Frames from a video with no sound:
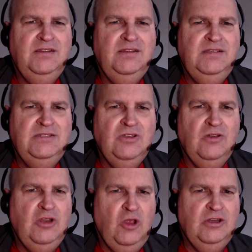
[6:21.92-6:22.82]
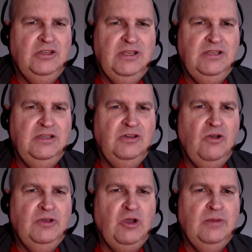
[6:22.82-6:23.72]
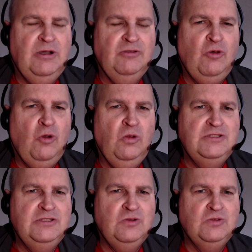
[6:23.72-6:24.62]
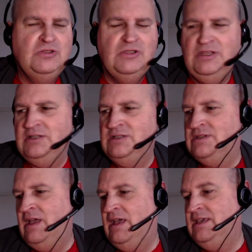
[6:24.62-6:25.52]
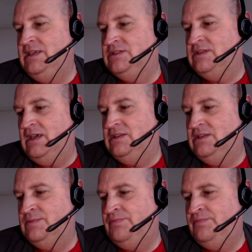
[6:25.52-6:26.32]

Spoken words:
There's not a lot of thinking going on about all these sorts of things, he says.